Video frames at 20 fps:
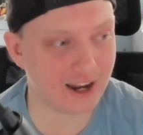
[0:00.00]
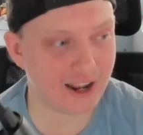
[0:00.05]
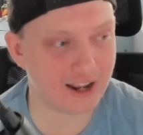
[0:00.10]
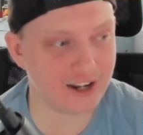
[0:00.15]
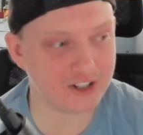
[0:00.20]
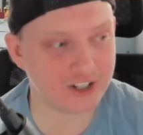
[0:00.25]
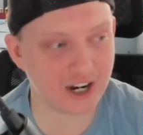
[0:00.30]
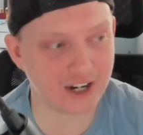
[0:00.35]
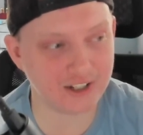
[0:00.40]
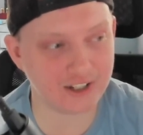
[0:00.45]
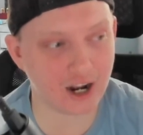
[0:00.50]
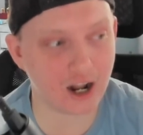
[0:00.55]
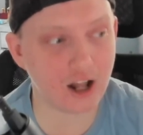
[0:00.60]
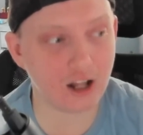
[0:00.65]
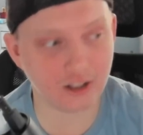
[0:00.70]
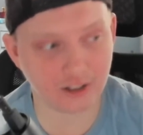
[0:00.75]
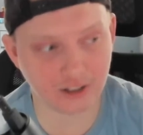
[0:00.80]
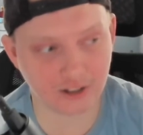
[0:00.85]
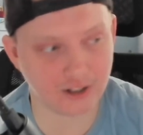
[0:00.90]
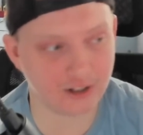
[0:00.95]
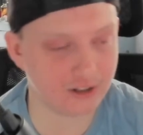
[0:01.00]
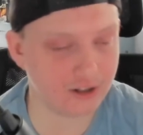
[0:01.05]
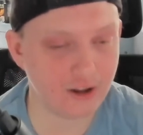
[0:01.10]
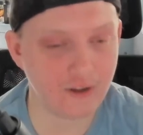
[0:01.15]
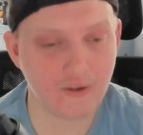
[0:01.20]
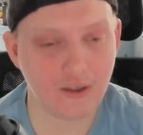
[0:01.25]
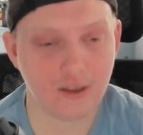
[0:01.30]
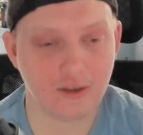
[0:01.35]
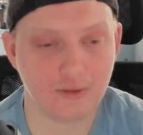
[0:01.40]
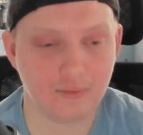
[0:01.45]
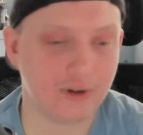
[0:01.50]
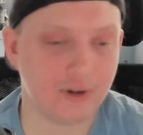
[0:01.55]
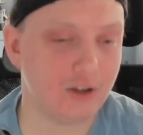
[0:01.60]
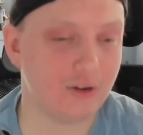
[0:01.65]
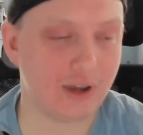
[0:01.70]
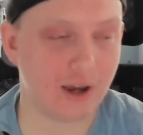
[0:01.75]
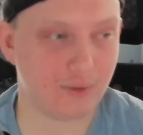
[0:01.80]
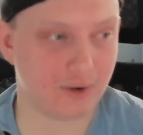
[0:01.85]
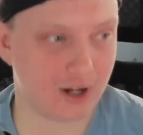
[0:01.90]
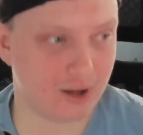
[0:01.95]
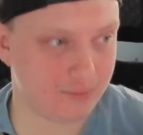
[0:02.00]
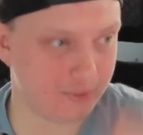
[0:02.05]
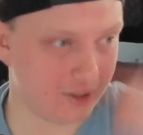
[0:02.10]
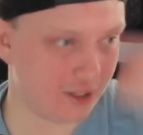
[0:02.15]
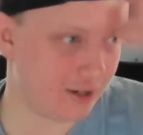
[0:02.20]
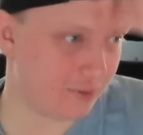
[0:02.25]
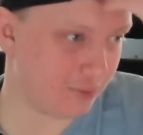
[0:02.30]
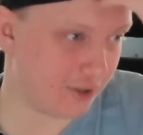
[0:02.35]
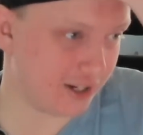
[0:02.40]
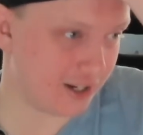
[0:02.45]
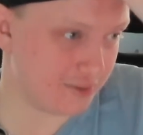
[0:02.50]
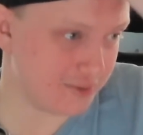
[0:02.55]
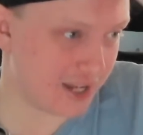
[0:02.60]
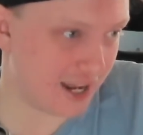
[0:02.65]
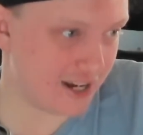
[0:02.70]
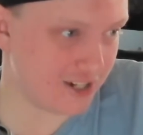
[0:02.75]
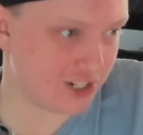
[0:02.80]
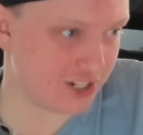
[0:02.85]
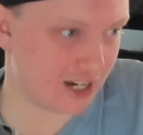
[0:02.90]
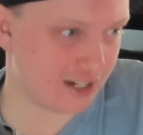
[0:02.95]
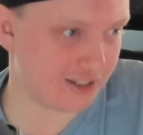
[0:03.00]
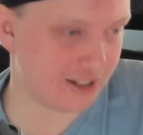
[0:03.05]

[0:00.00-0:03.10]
A.J. Dillon. But you get what I mean. And when it comes to A.J.